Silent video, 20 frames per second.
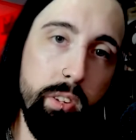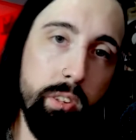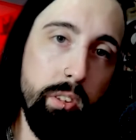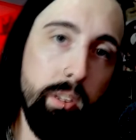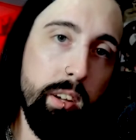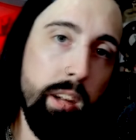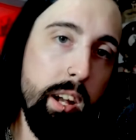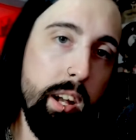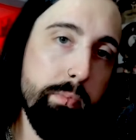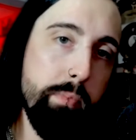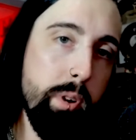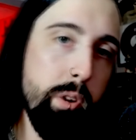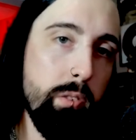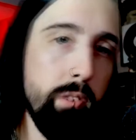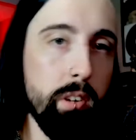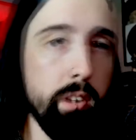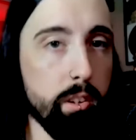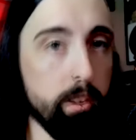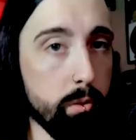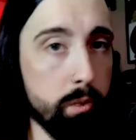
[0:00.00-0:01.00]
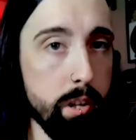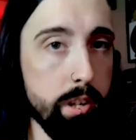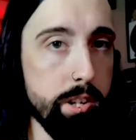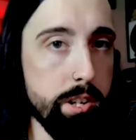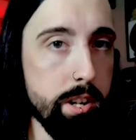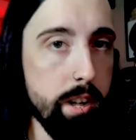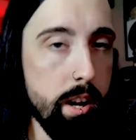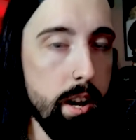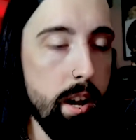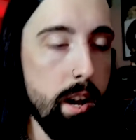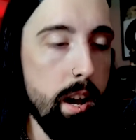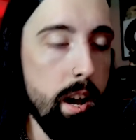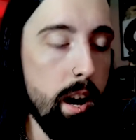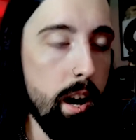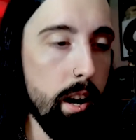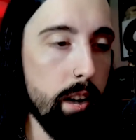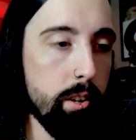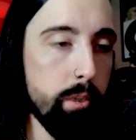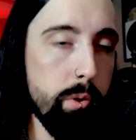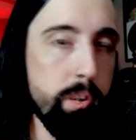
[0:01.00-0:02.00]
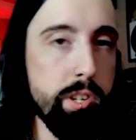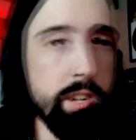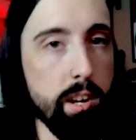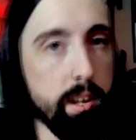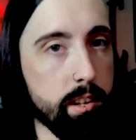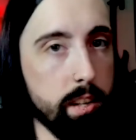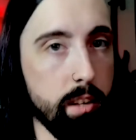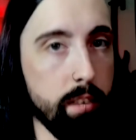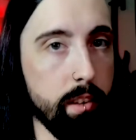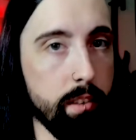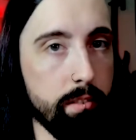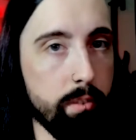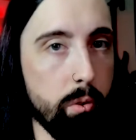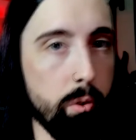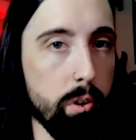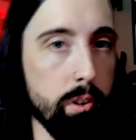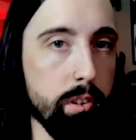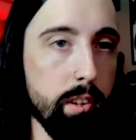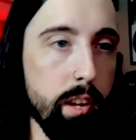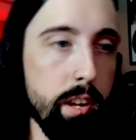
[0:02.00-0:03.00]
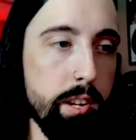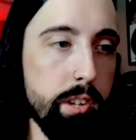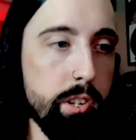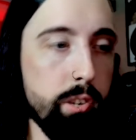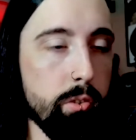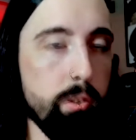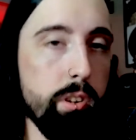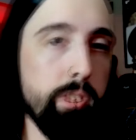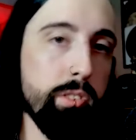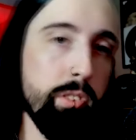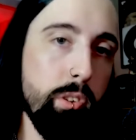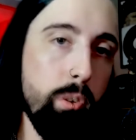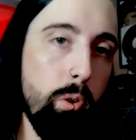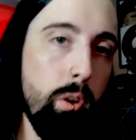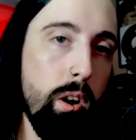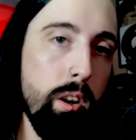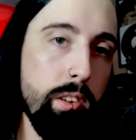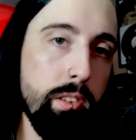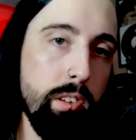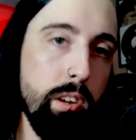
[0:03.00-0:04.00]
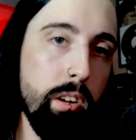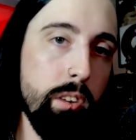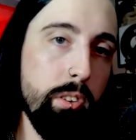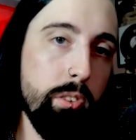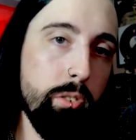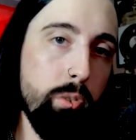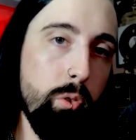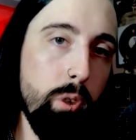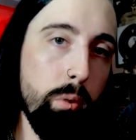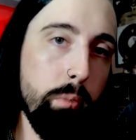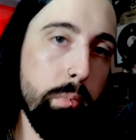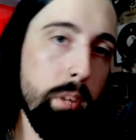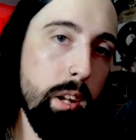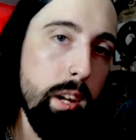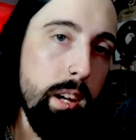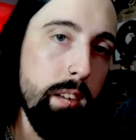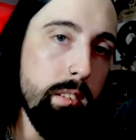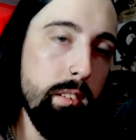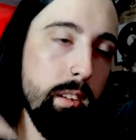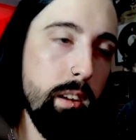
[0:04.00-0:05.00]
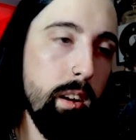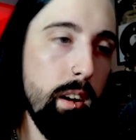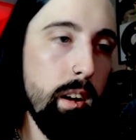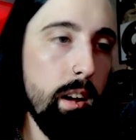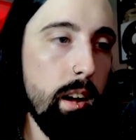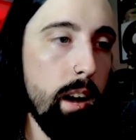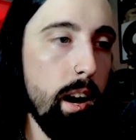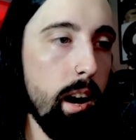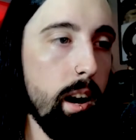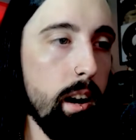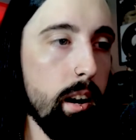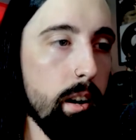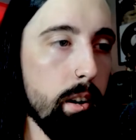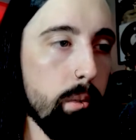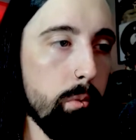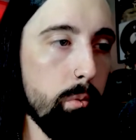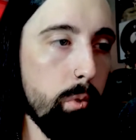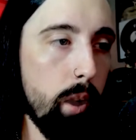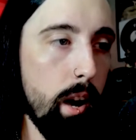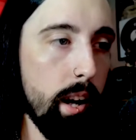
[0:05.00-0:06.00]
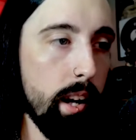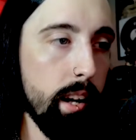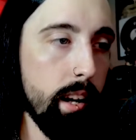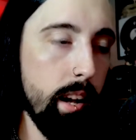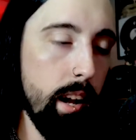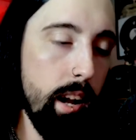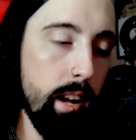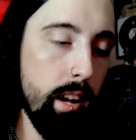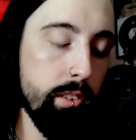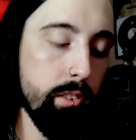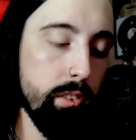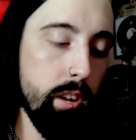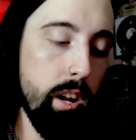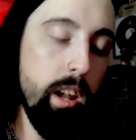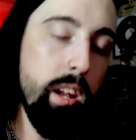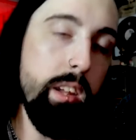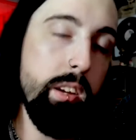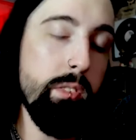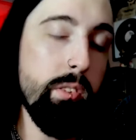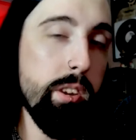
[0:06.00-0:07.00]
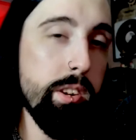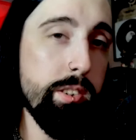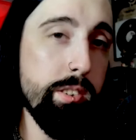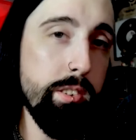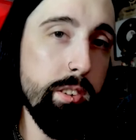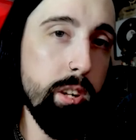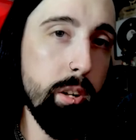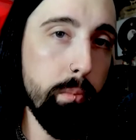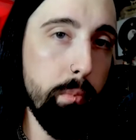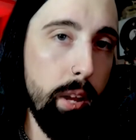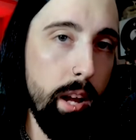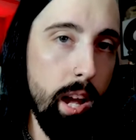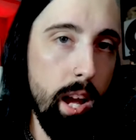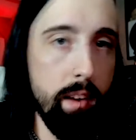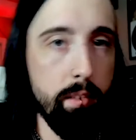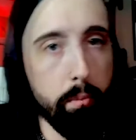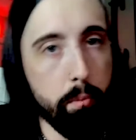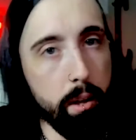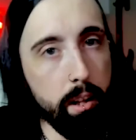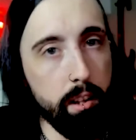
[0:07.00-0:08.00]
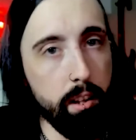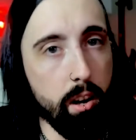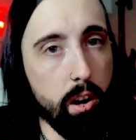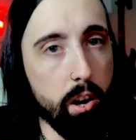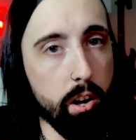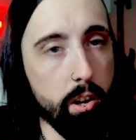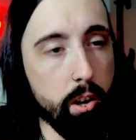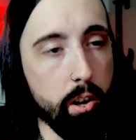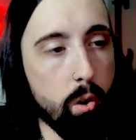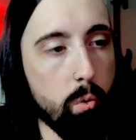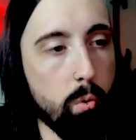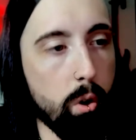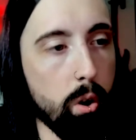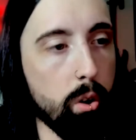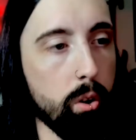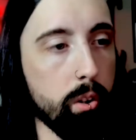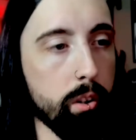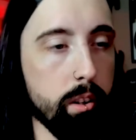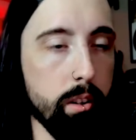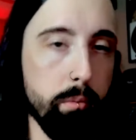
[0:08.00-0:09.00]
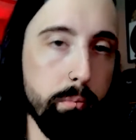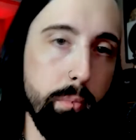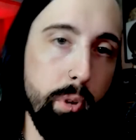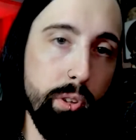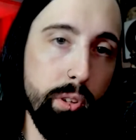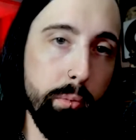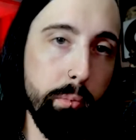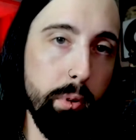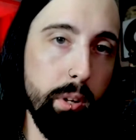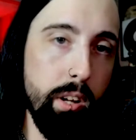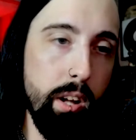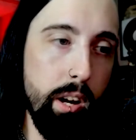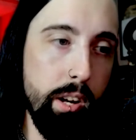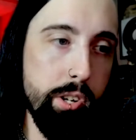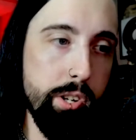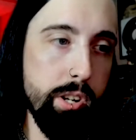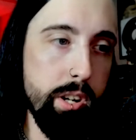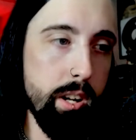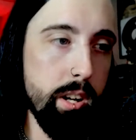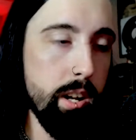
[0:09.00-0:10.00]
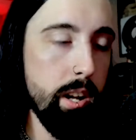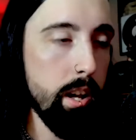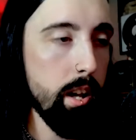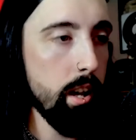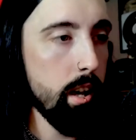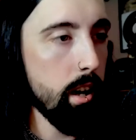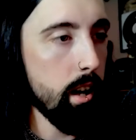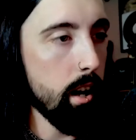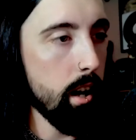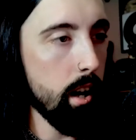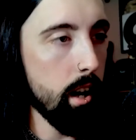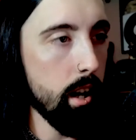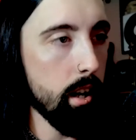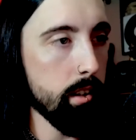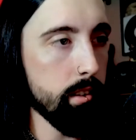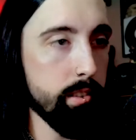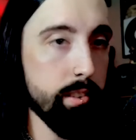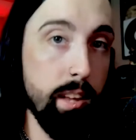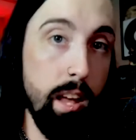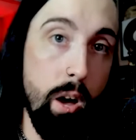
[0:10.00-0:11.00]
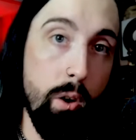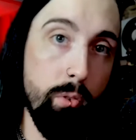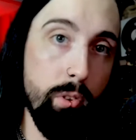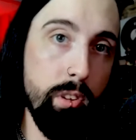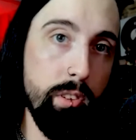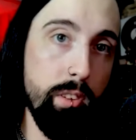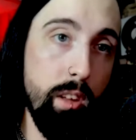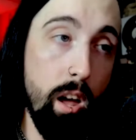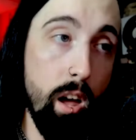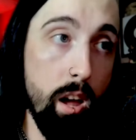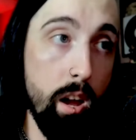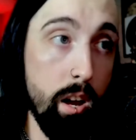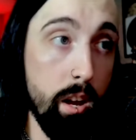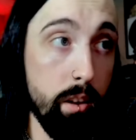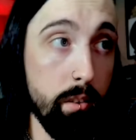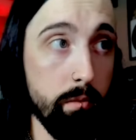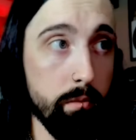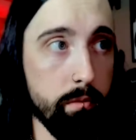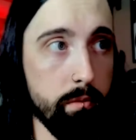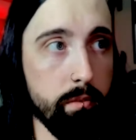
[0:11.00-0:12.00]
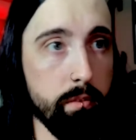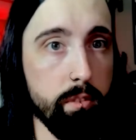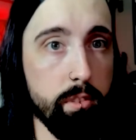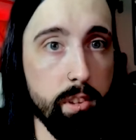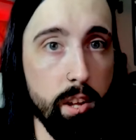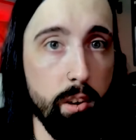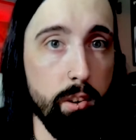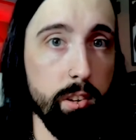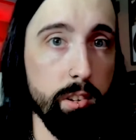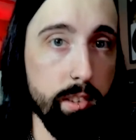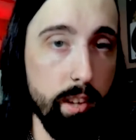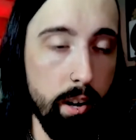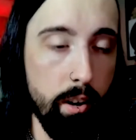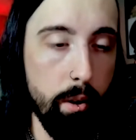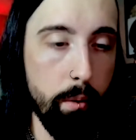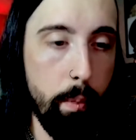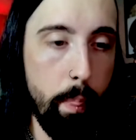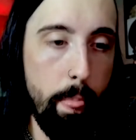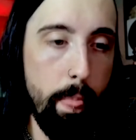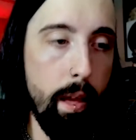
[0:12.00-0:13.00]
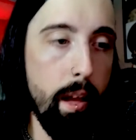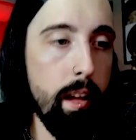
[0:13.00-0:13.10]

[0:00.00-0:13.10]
You can catch me over at Twitch, uh, Twitch.tv forward slash Chris Cross underscore plays, uh, where I can answer any questions you may have about the audio world, music production, uh, sound design, et cetera, et cetera.